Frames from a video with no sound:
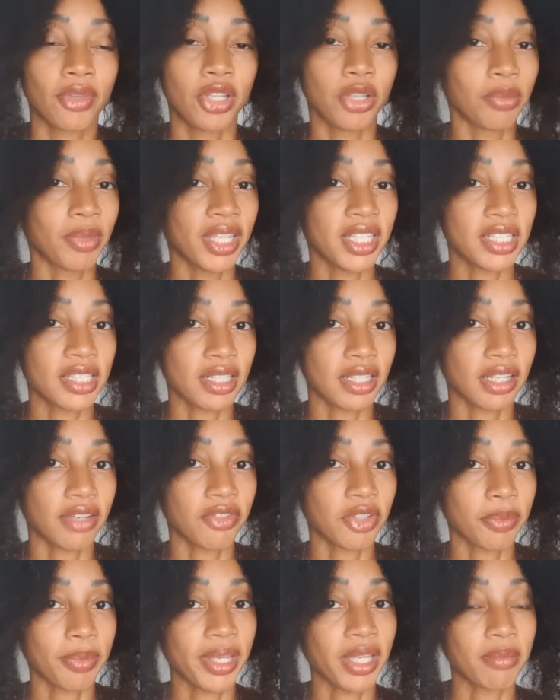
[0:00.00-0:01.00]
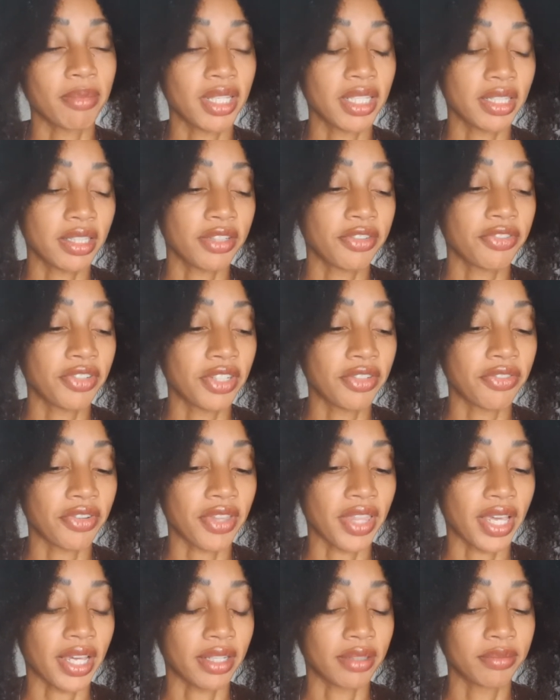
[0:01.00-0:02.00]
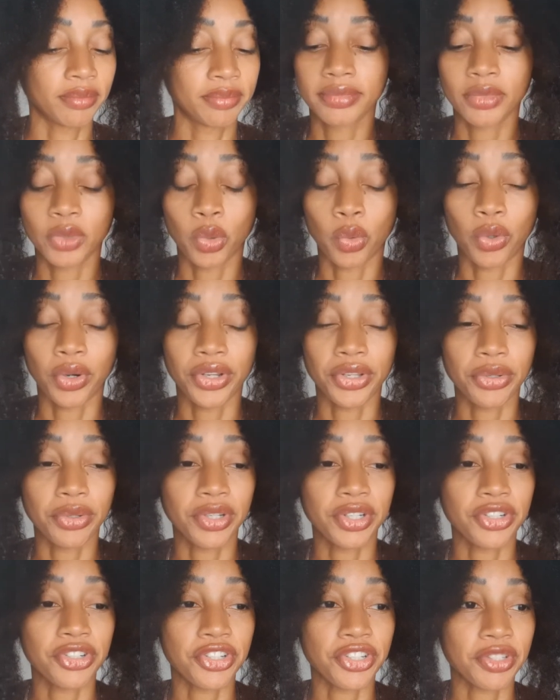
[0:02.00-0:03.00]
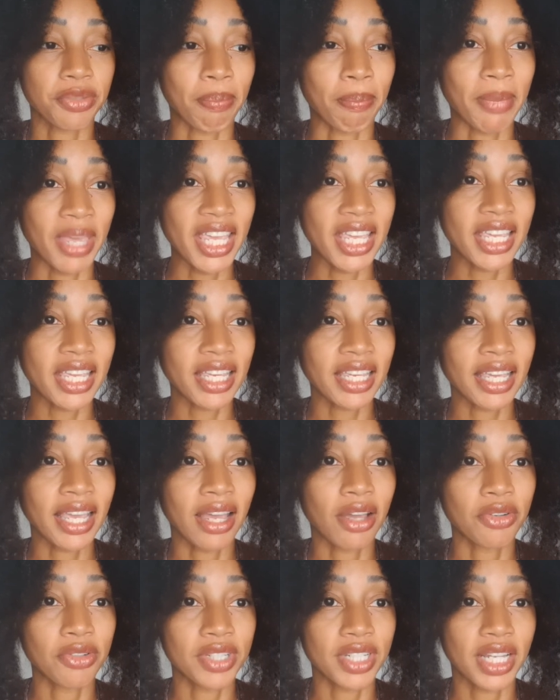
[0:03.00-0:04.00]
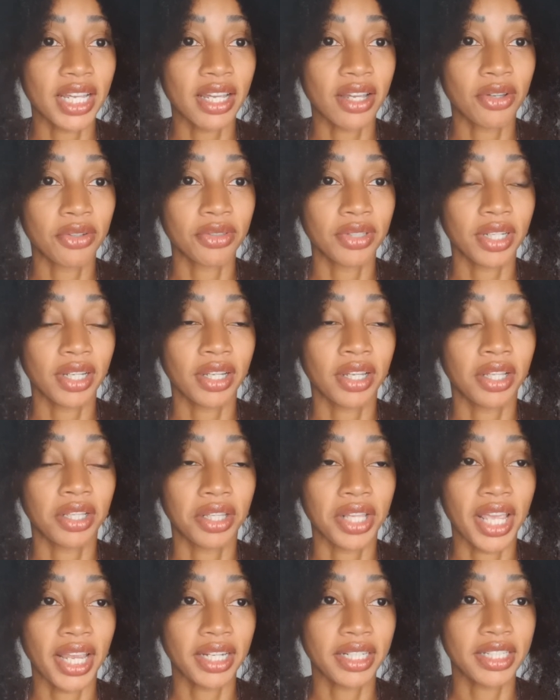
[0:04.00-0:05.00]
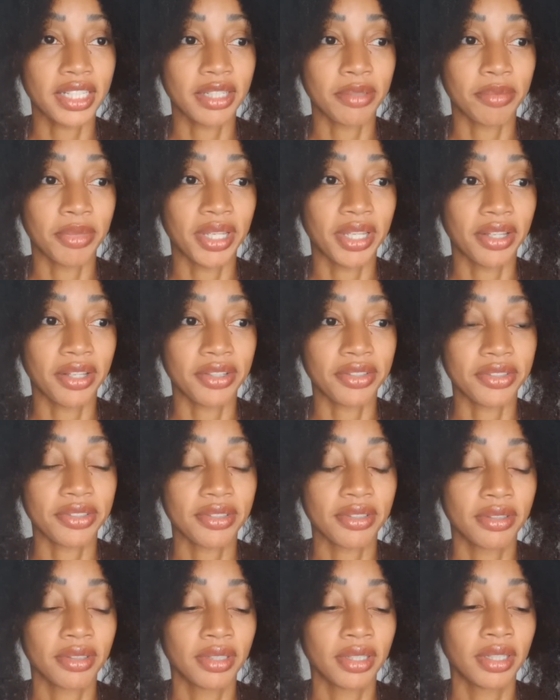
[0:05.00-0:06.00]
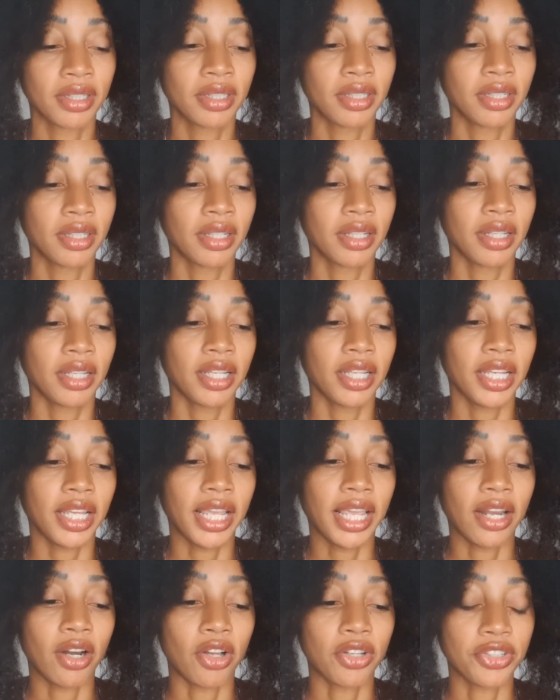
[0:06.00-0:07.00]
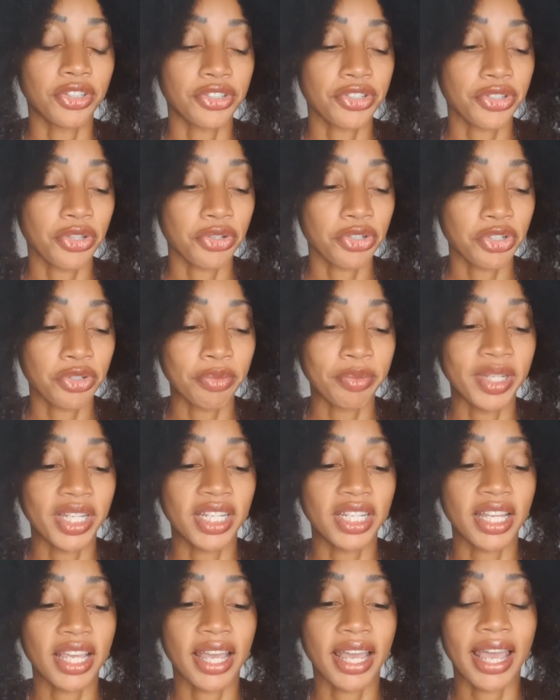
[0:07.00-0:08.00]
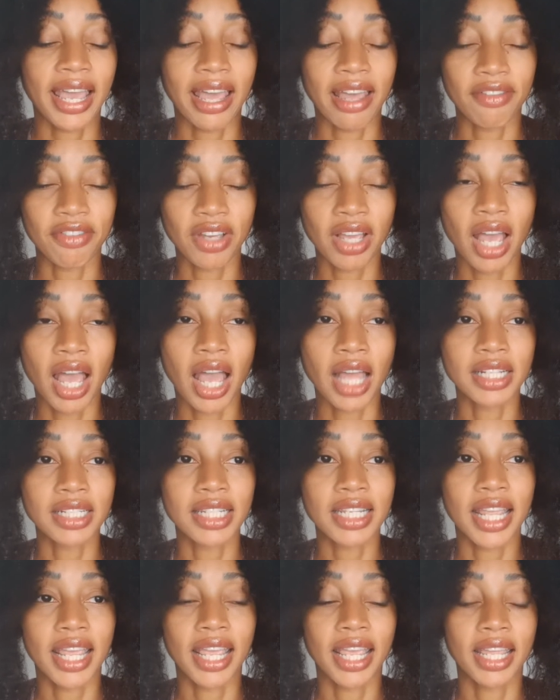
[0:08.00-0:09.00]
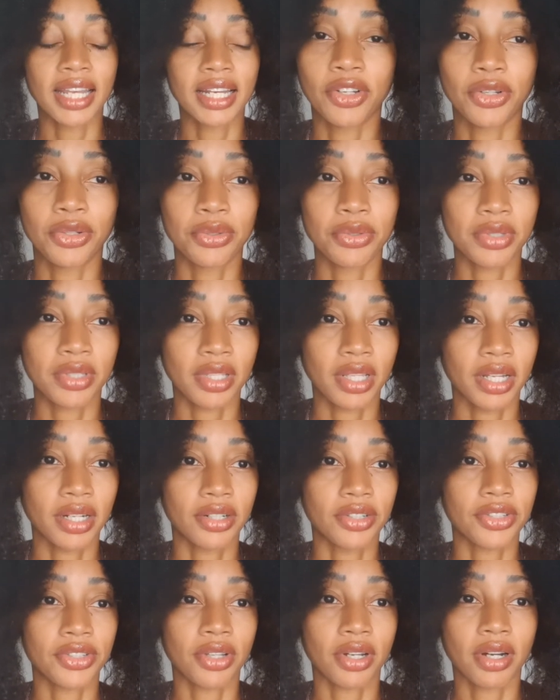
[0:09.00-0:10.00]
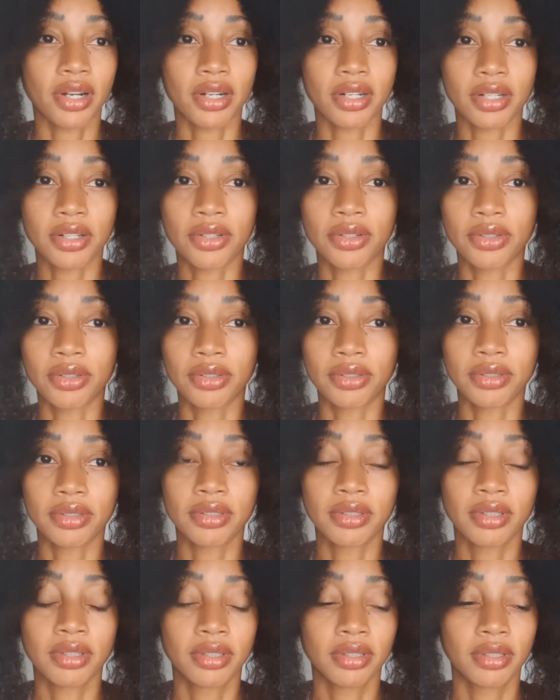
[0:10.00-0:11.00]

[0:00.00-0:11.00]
You may still have to pay a monthly fee for that. Or you could just make a countdown, collect emails, and on your social media have content, newsletters, articles,